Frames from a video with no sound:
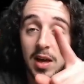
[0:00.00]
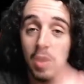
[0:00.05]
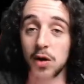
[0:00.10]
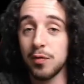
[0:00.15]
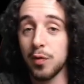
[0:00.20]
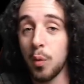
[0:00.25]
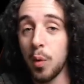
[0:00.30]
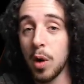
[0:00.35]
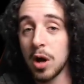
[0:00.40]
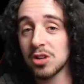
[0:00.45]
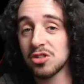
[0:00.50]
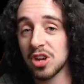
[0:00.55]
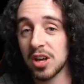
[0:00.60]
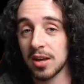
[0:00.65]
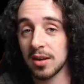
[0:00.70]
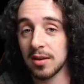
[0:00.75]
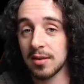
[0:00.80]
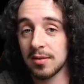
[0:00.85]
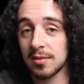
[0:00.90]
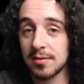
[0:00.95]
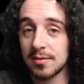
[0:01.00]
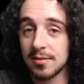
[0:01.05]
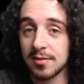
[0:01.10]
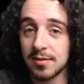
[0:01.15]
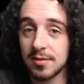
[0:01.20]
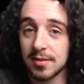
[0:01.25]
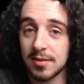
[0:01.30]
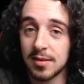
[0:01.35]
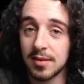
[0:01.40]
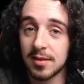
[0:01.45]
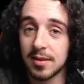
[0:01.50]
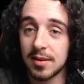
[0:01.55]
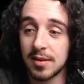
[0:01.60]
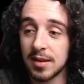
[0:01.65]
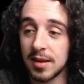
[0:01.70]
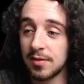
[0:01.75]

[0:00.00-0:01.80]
you for watching.